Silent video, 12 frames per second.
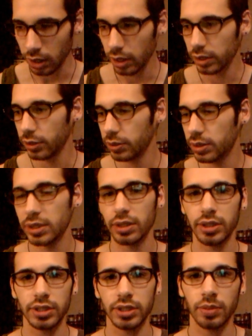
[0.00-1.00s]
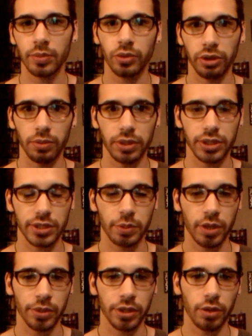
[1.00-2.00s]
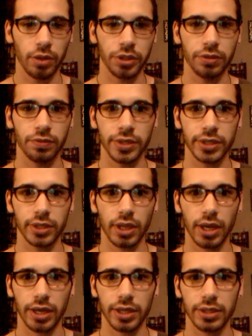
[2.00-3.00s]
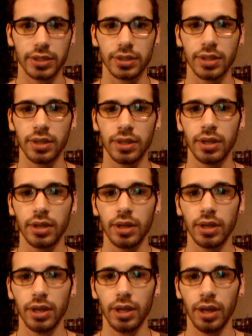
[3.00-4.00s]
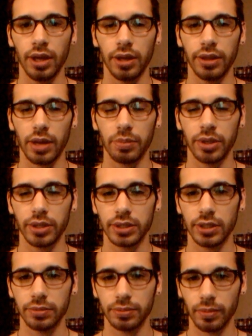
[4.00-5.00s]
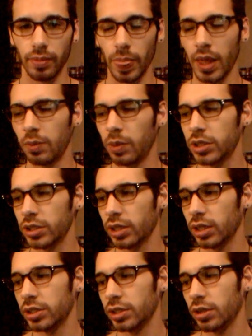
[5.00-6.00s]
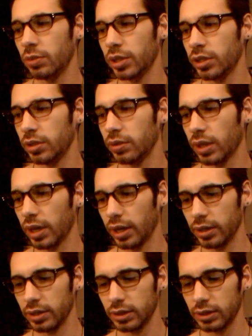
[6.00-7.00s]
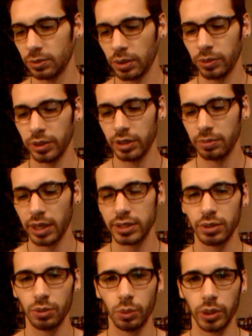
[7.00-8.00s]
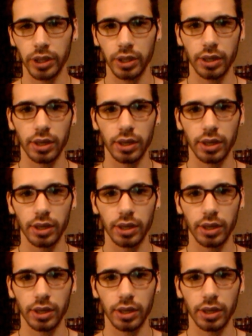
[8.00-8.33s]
You still need to employ the witch's pyramid, though, where you visualize that person. And what you're going to do when you do that, what really makes it work